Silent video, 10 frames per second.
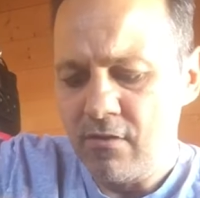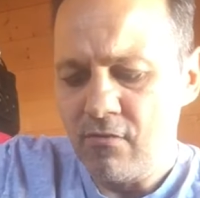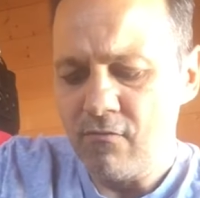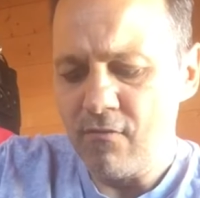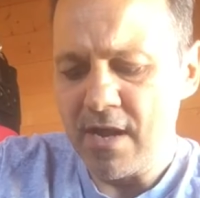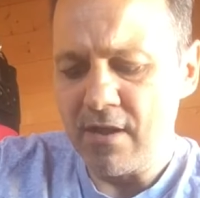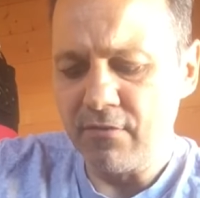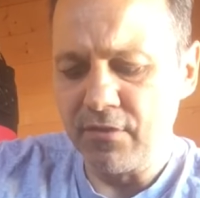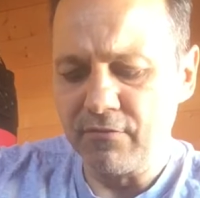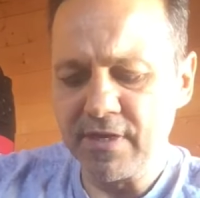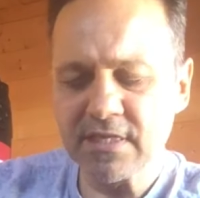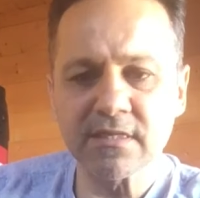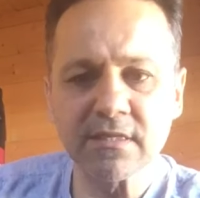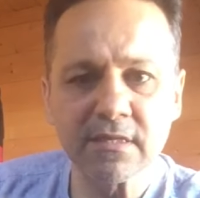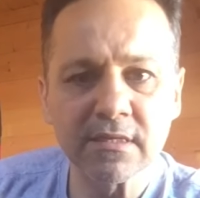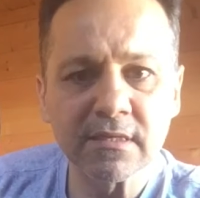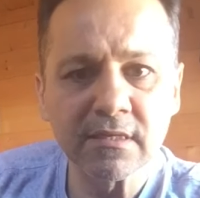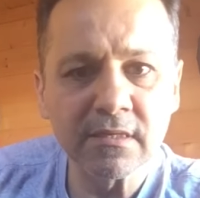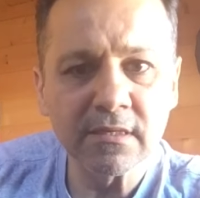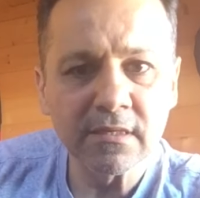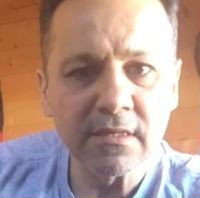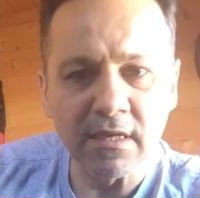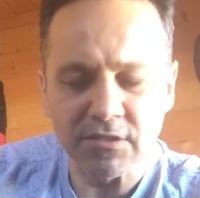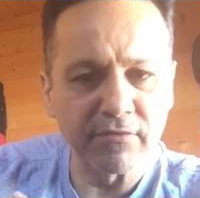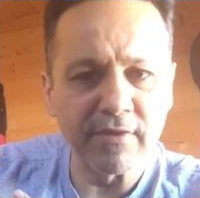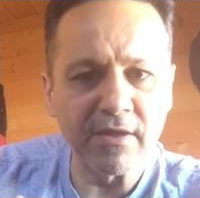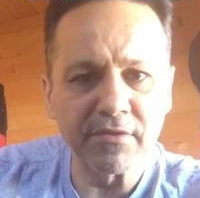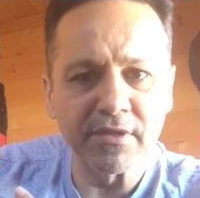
round the wrist, round